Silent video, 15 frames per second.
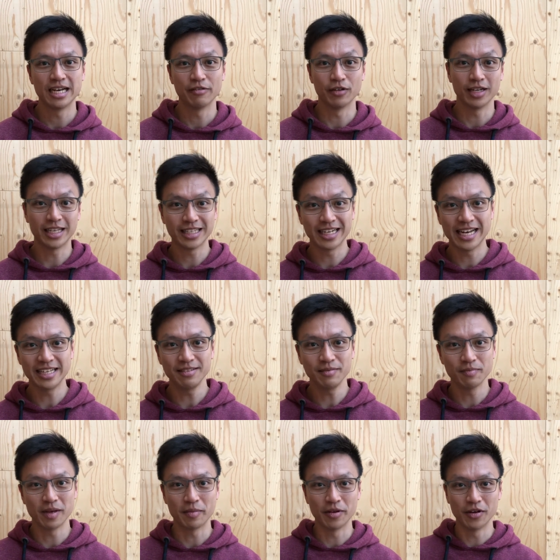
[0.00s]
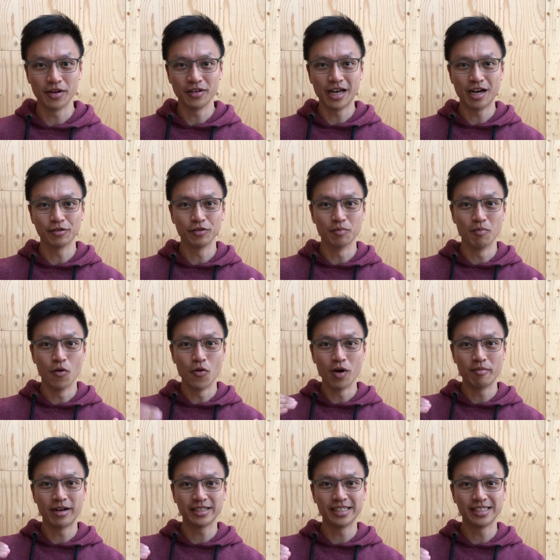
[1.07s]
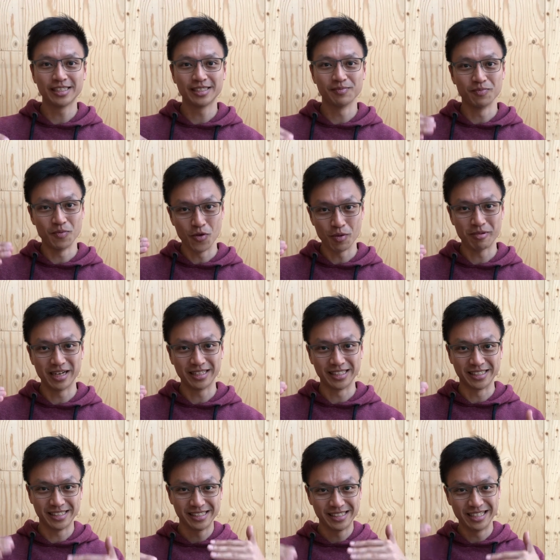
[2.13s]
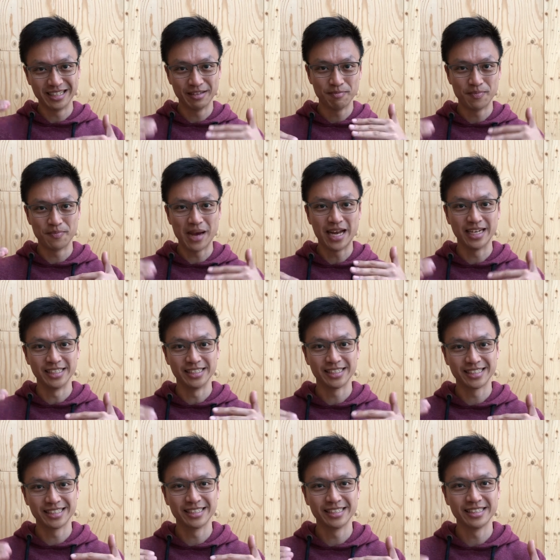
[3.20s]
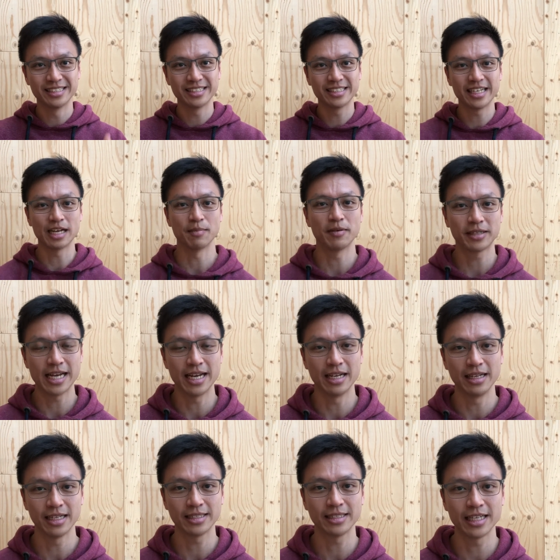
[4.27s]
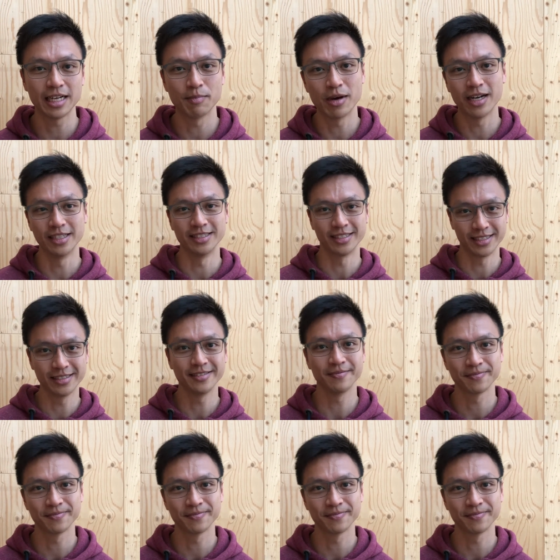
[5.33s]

For Netherlands, maybe learn how to more practice, more practice, balance, take a, get, take a balance.